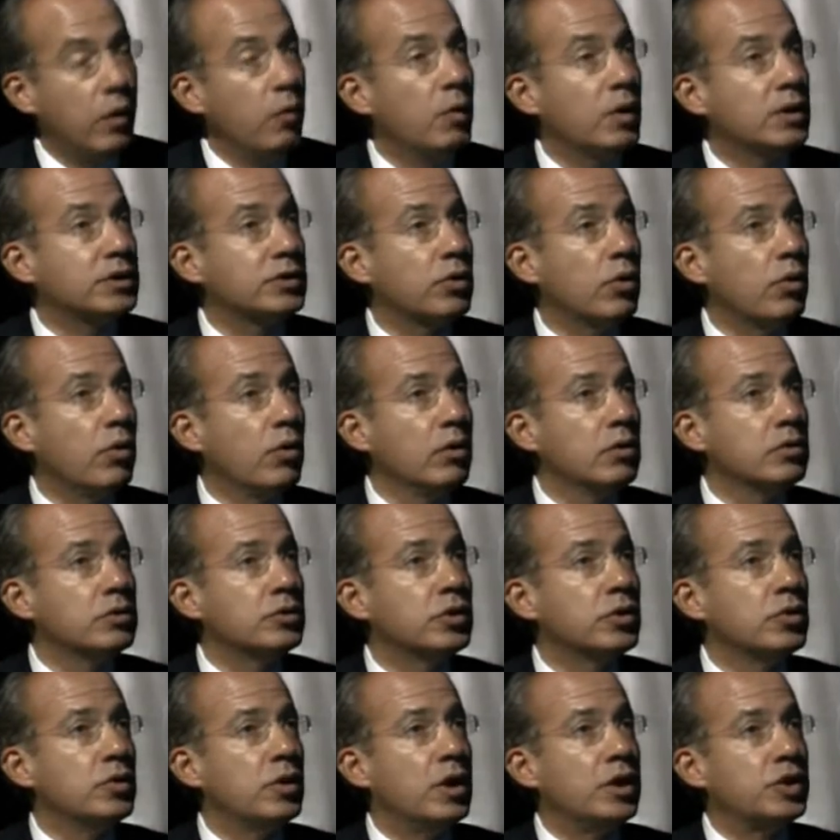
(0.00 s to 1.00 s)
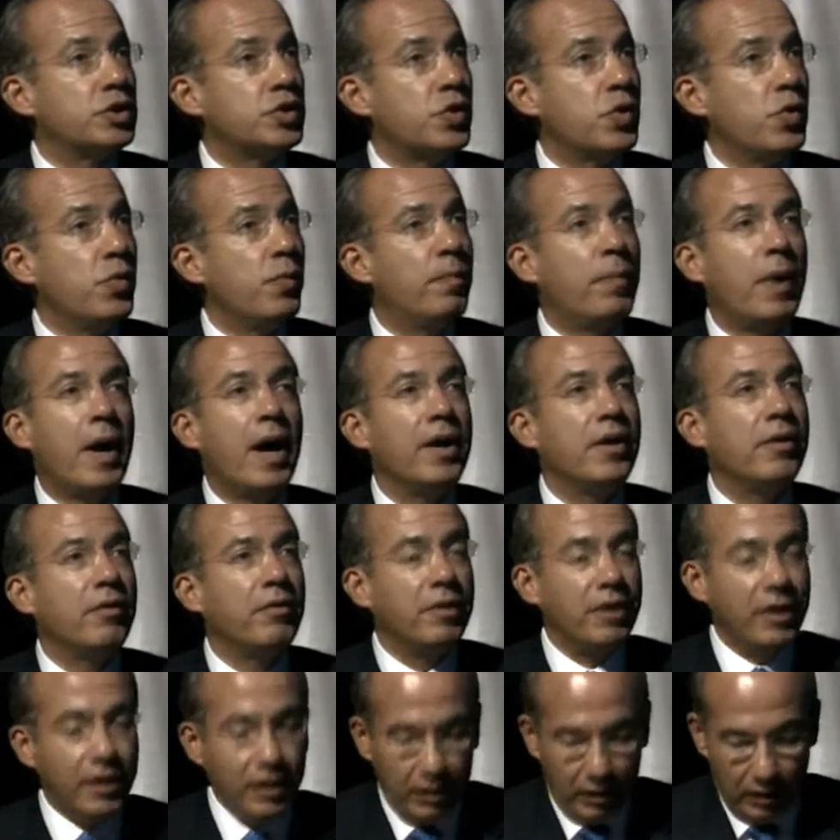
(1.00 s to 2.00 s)
he was also a true
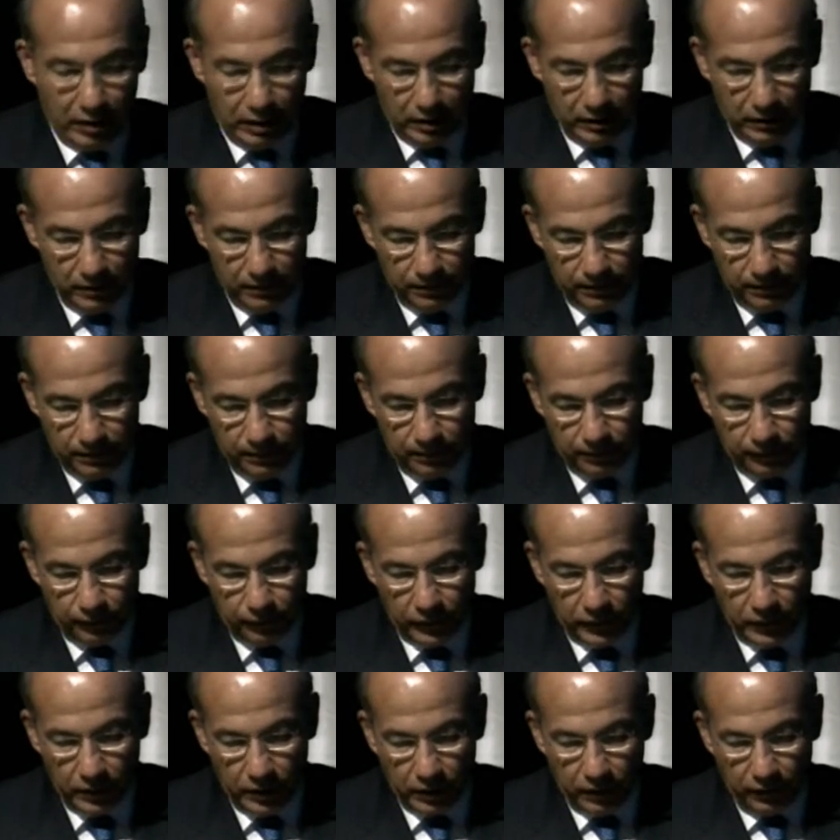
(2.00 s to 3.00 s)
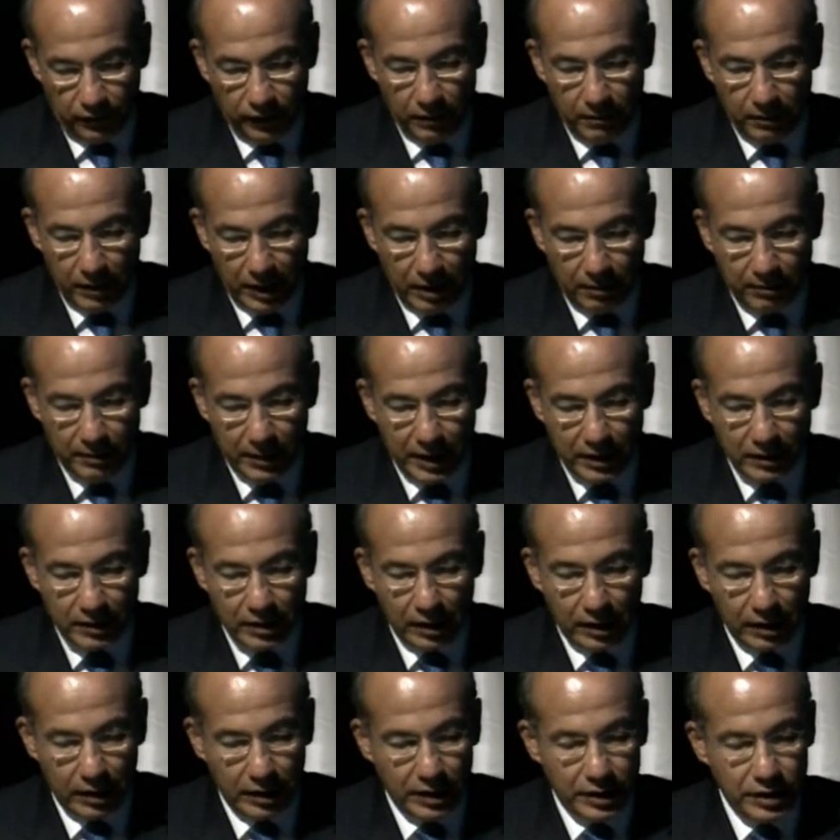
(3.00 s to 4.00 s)
pioneer of
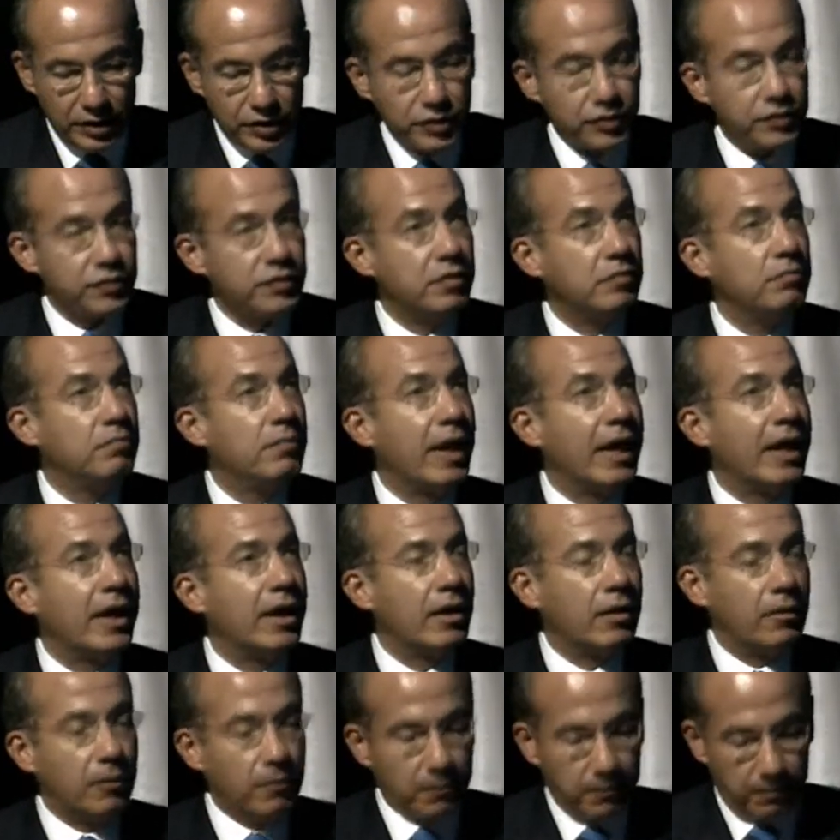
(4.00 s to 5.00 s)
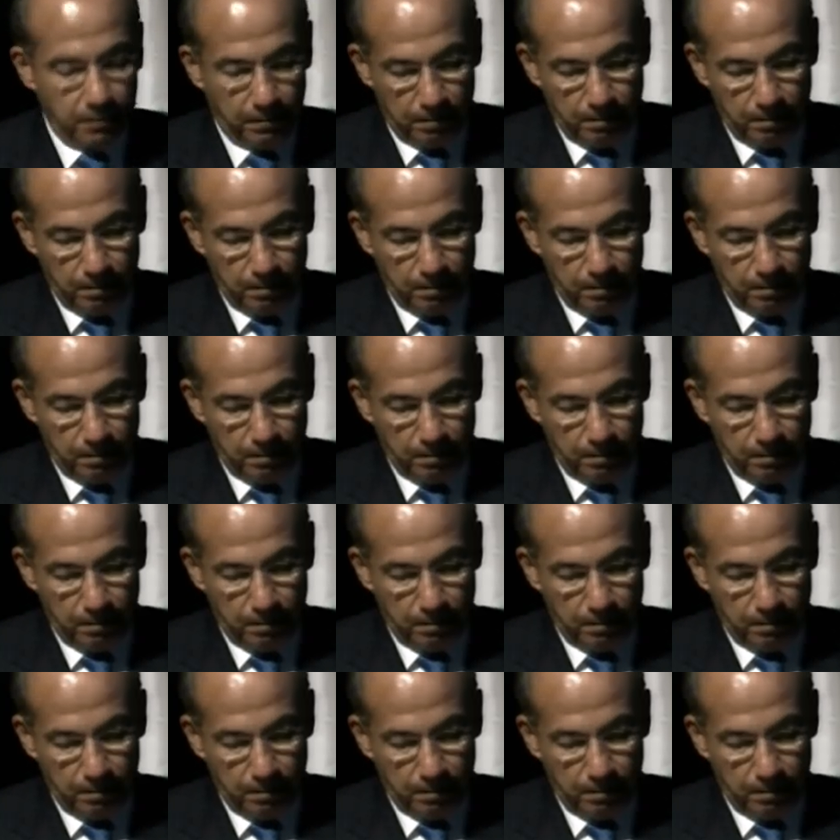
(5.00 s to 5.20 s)
environmental issues in Mexico.